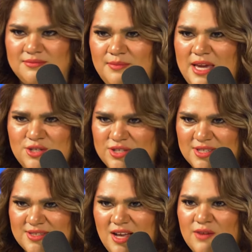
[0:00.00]
patience
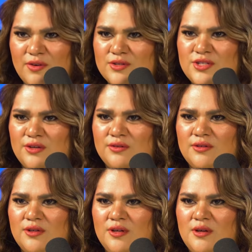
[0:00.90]
is not a virtue
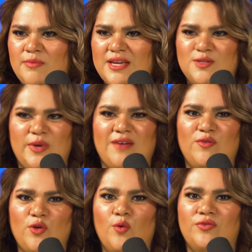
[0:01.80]
because we have
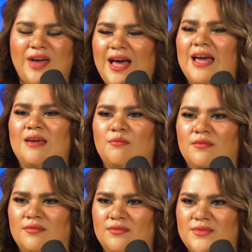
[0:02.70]
no time
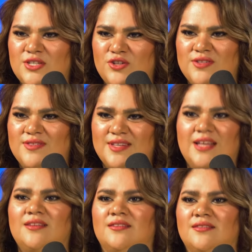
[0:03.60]
to just
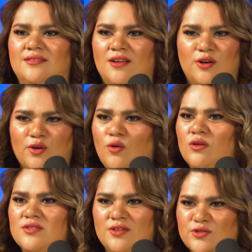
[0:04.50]
sit on our
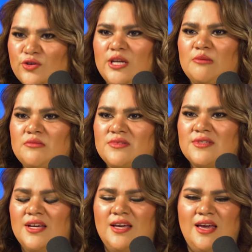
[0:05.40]
goals and our dreams
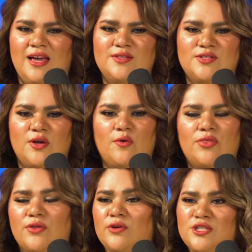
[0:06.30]
and so
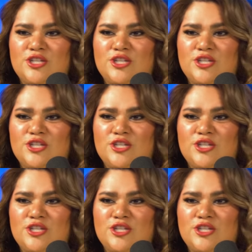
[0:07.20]
30